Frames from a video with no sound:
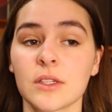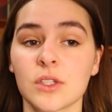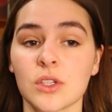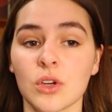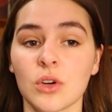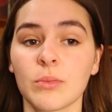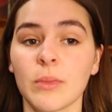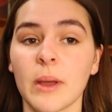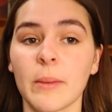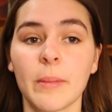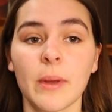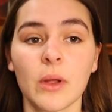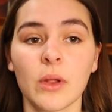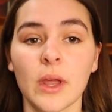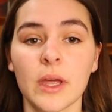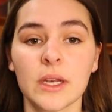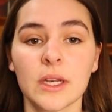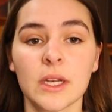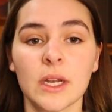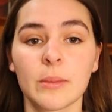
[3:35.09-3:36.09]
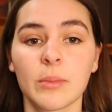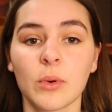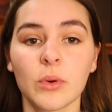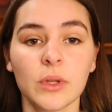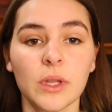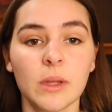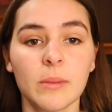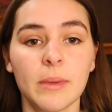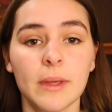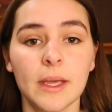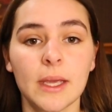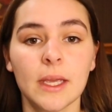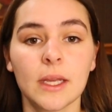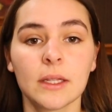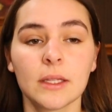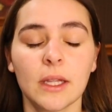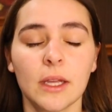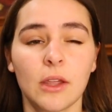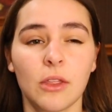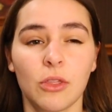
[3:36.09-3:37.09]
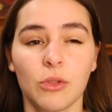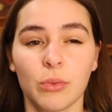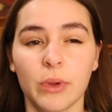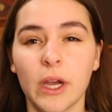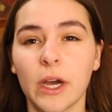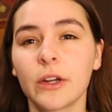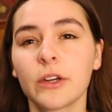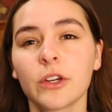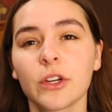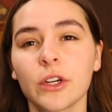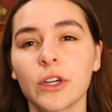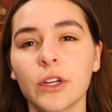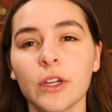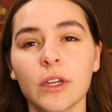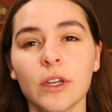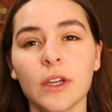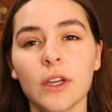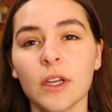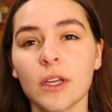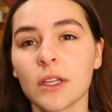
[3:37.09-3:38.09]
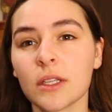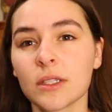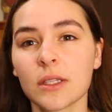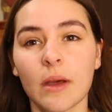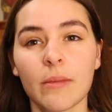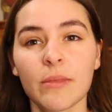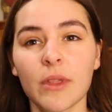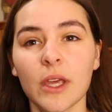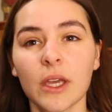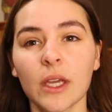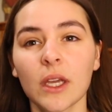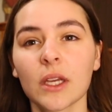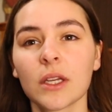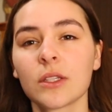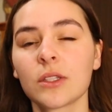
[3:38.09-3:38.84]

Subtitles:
so my bill ended up only being like $300 something.